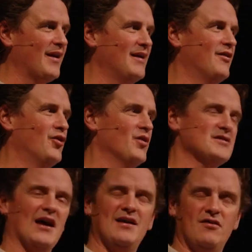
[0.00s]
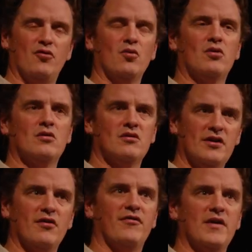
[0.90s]
I need to do is I need to
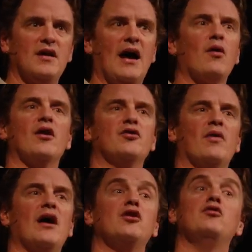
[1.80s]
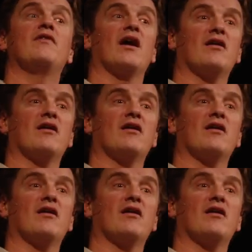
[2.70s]
clean your feet. How do I do that? You've got